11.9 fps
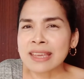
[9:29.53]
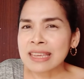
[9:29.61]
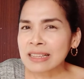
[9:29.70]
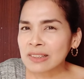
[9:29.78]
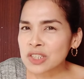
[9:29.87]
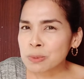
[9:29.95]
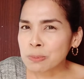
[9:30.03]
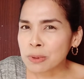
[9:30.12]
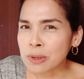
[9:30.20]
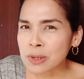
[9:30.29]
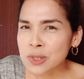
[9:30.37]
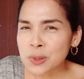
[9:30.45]
English
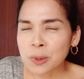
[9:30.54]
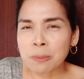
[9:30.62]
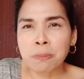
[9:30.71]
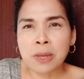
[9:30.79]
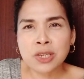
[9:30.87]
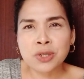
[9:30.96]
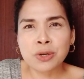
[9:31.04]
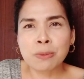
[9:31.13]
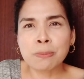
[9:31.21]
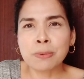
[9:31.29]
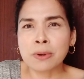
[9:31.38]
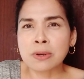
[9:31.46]
books or picture
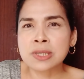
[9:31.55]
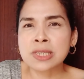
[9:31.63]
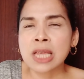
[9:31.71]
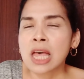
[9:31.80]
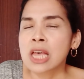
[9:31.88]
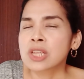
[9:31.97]
books.